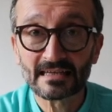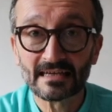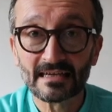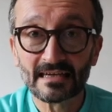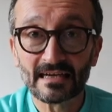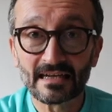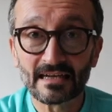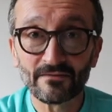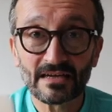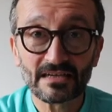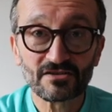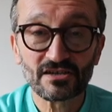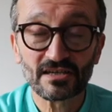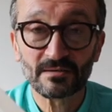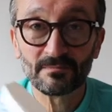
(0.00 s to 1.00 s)
I've
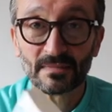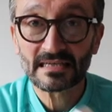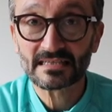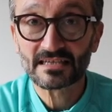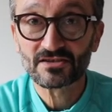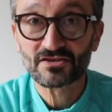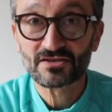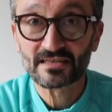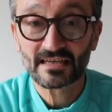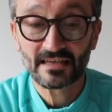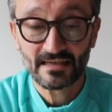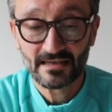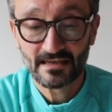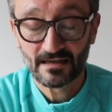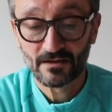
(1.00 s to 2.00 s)
actually messaged
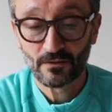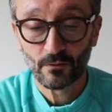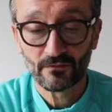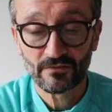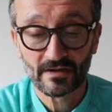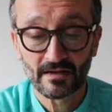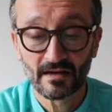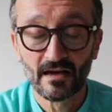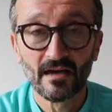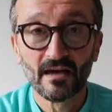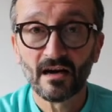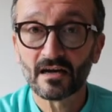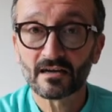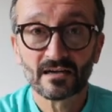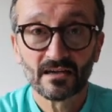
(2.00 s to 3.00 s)
the author, and
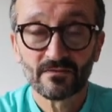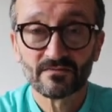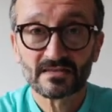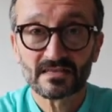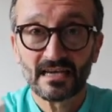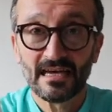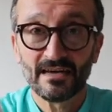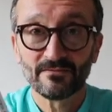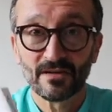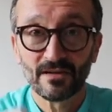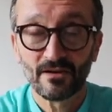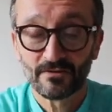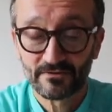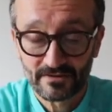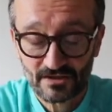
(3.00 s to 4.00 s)
I'd love to have
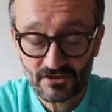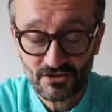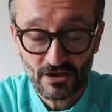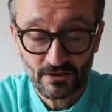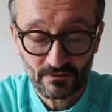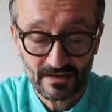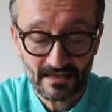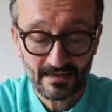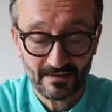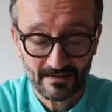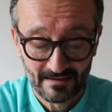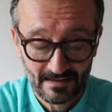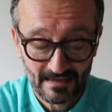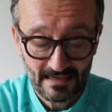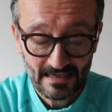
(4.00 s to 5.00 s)
her on the show here.
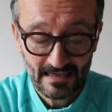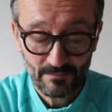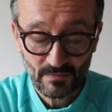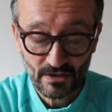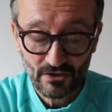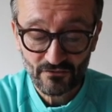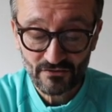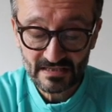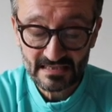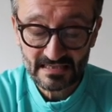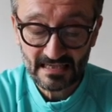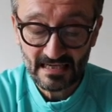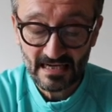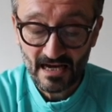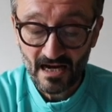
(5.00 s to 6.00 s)

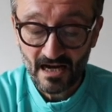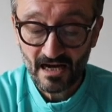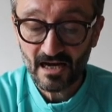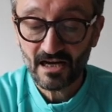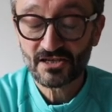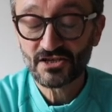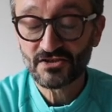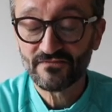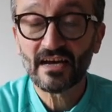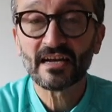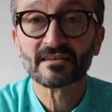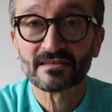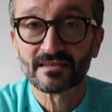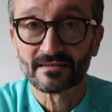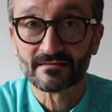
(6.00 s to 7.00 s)
Christie
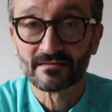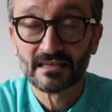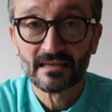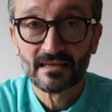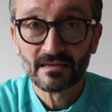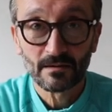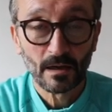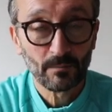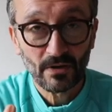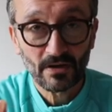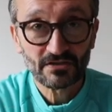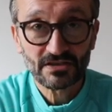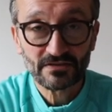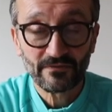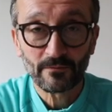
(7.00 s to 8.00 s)
Aschwanden,
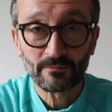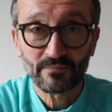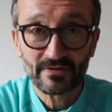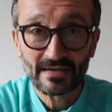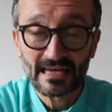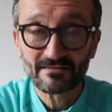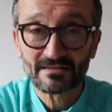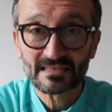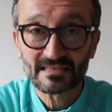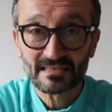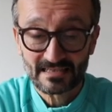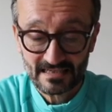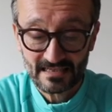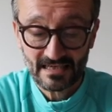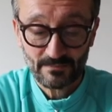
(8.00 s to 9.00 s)
Apologies if I've pronounced
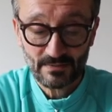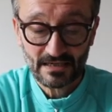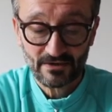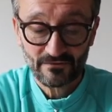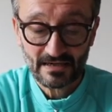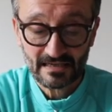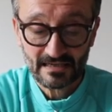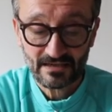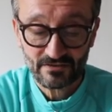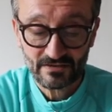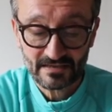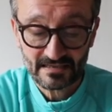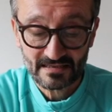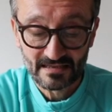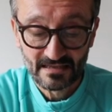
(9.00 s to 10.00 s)
the surname incorrectly,
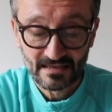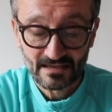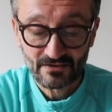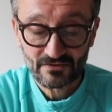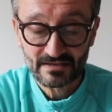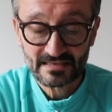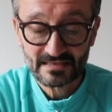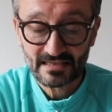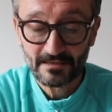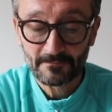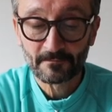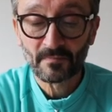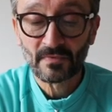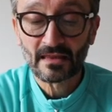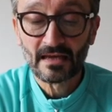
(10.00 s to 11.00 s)
Christie.